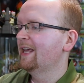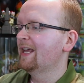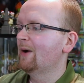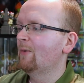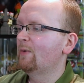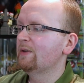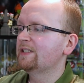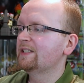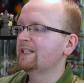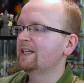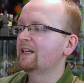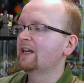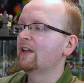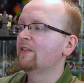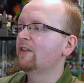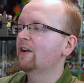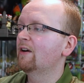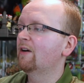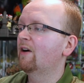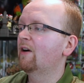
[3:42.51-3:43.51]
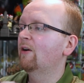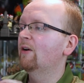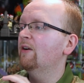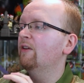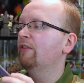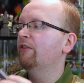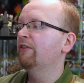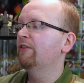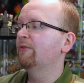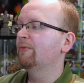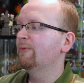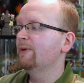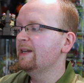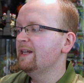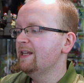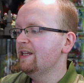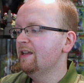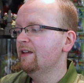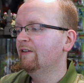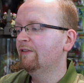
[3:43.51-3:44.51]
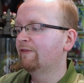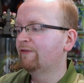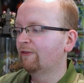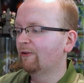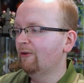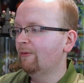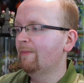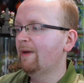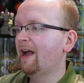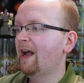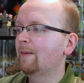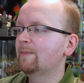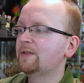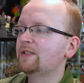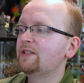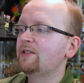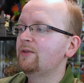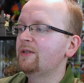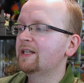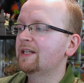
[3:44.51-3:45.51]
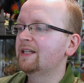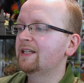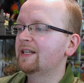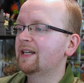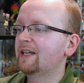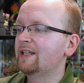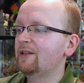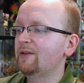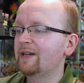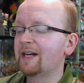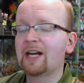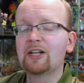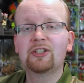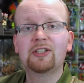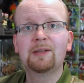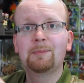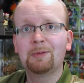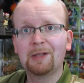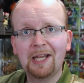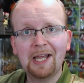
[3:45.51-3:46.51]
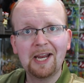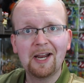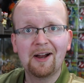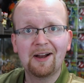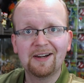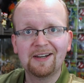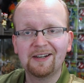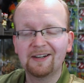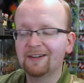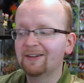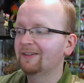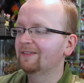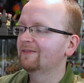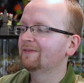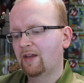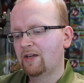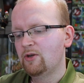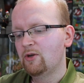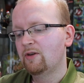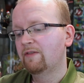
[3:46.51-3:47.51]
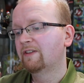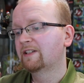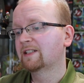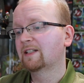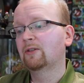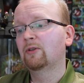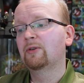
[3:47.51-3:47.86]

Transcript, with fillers: And once again, there are three full maps you can uh, you can actually play on here. And you can visit